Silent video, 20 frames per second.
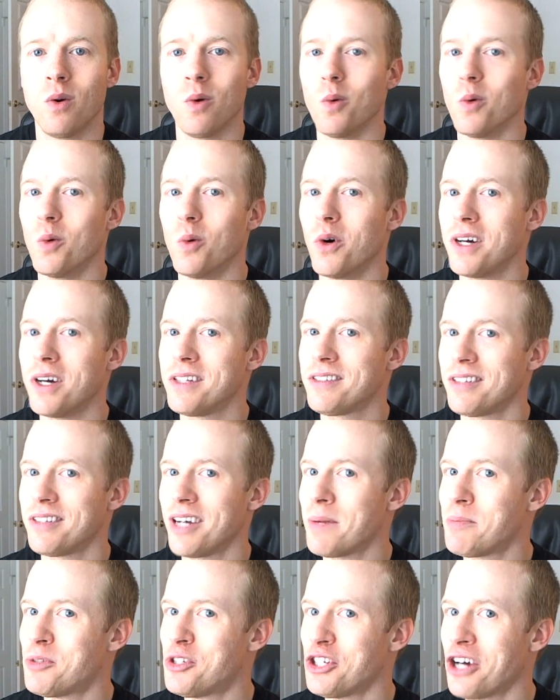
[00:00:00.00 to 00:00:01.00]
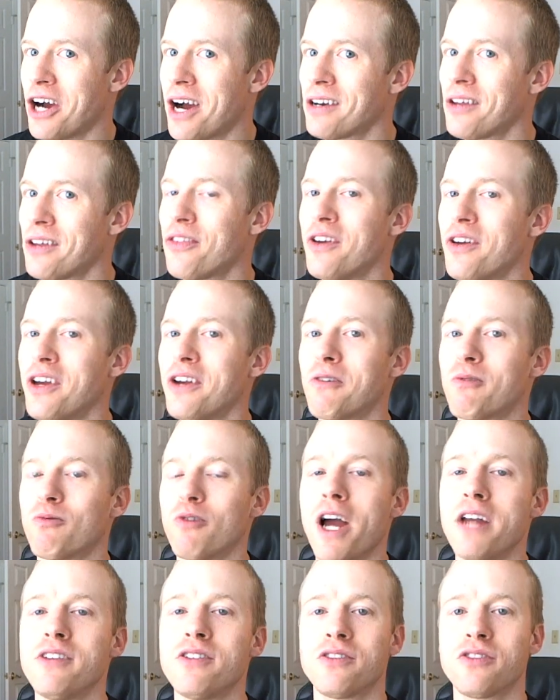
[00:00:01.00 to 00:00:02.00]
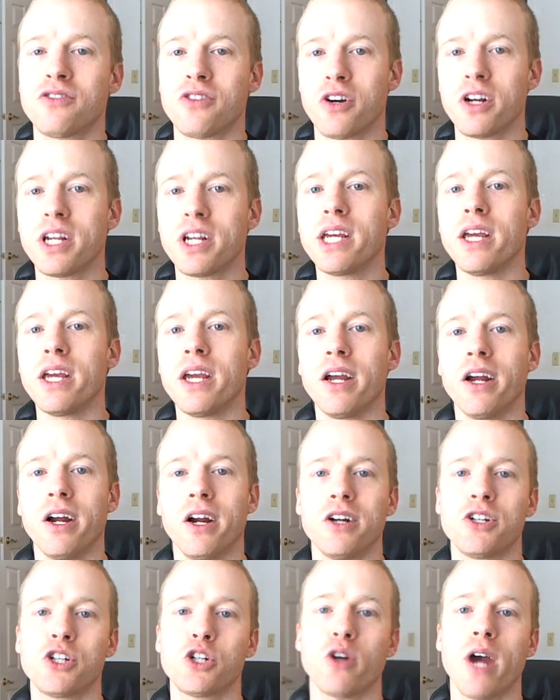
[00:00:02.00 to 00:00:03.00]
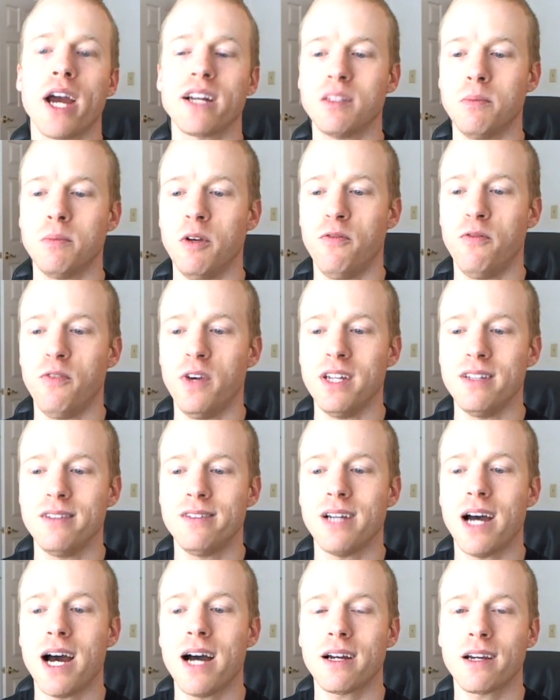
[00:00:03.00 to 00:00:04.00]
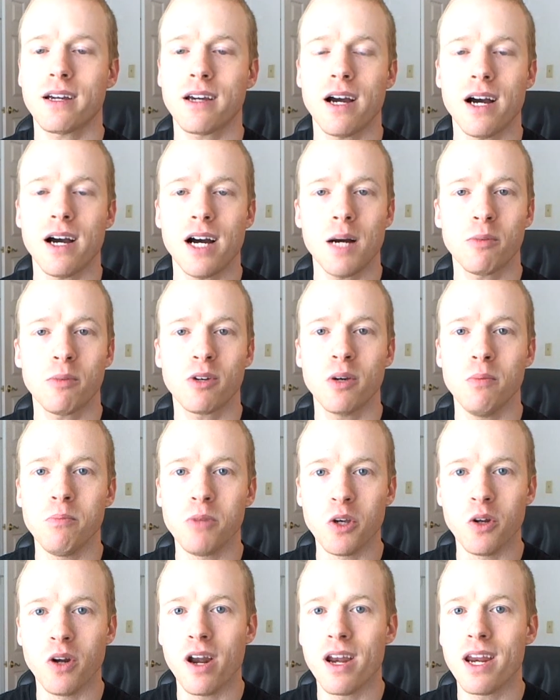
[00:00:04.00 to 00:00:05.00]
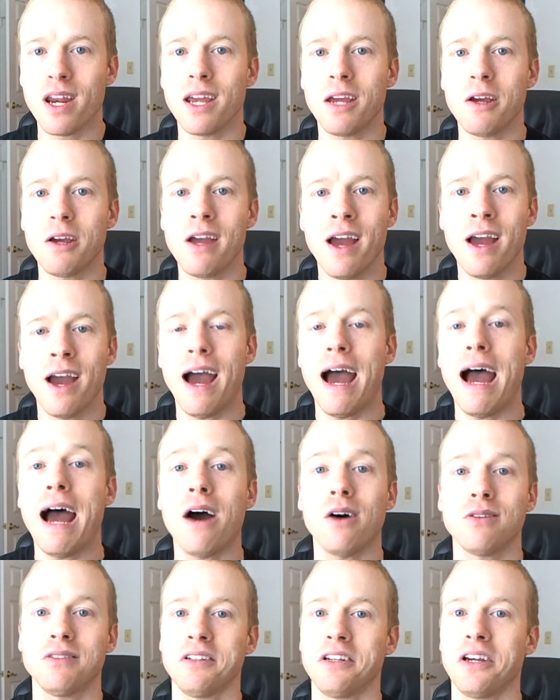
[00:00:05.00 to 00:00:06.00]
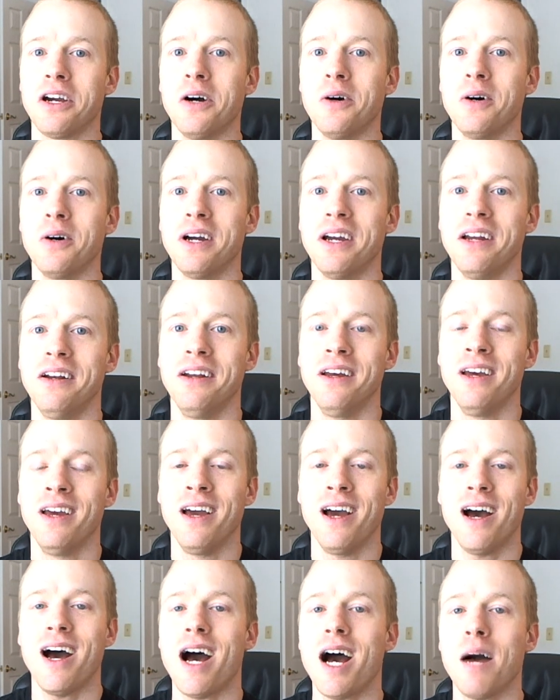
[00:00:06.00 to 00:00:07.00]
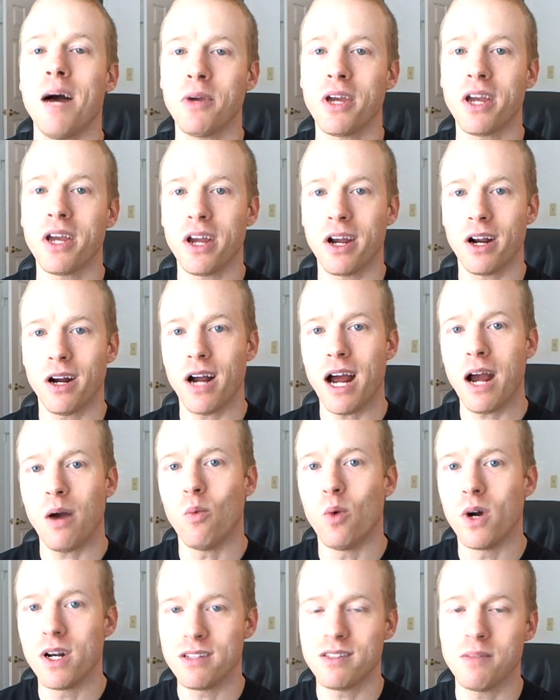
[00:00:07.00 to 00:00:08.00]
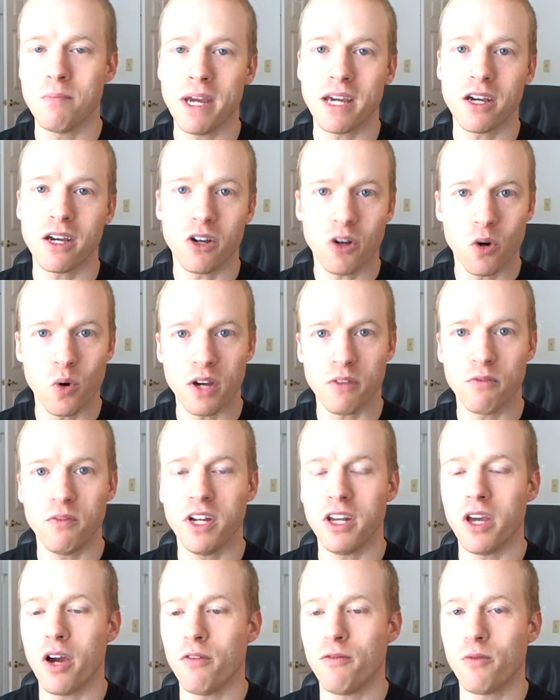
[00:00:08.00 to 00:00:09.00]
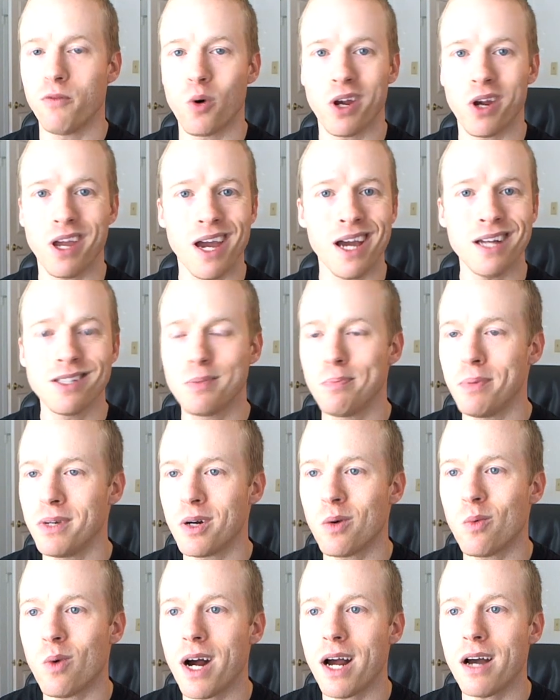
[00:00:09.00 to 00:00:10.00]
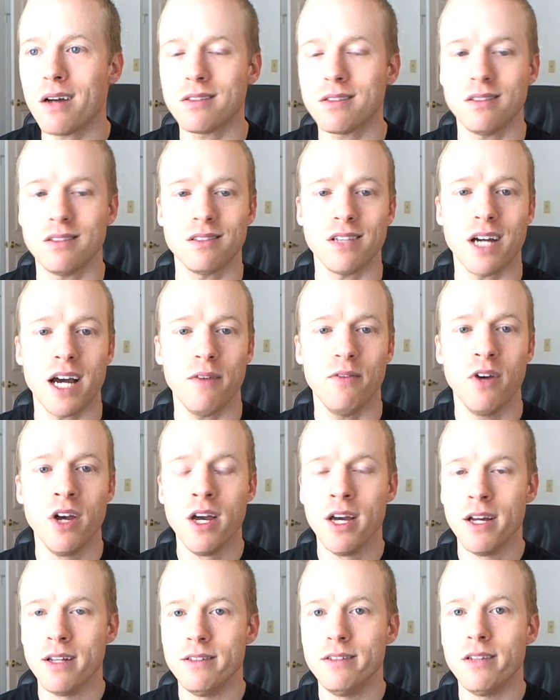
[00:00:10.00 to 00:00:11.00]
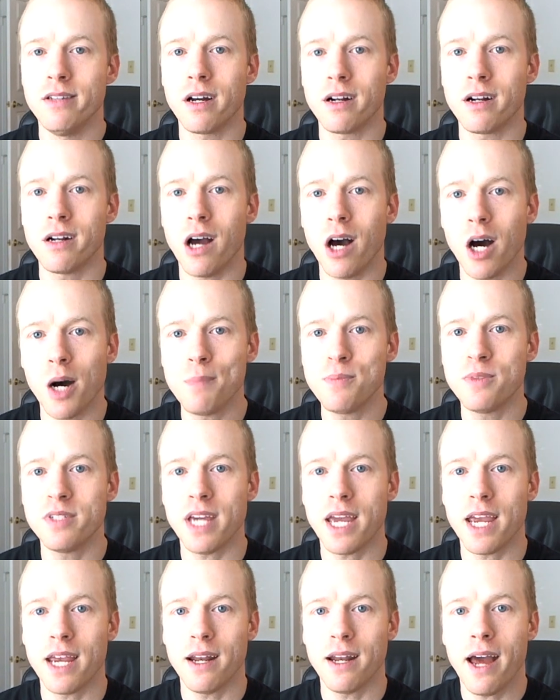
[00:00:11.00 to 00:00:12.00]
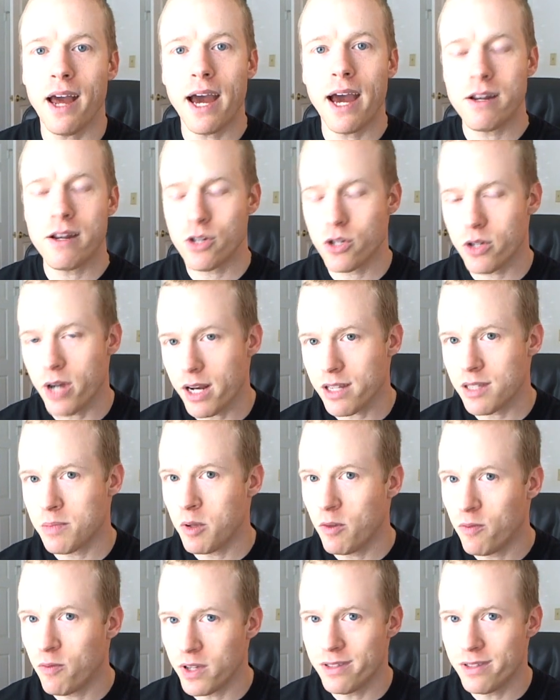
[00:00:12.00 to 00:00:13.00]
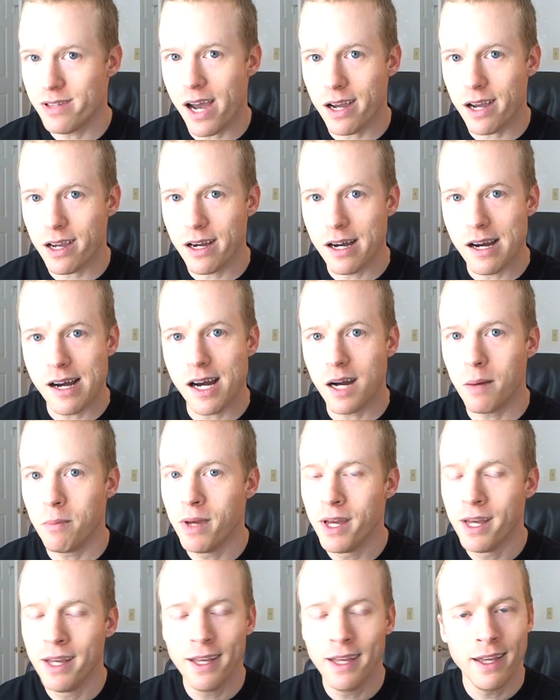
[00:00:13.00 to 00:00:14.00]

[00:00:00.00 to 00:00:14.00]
What's up, Jonathan? Register here, TrekToBeFit.com community. How's it going? I'm here. I wanted to make a quick video for you. It's been a while since I've done an update at TrekToBeFit.com.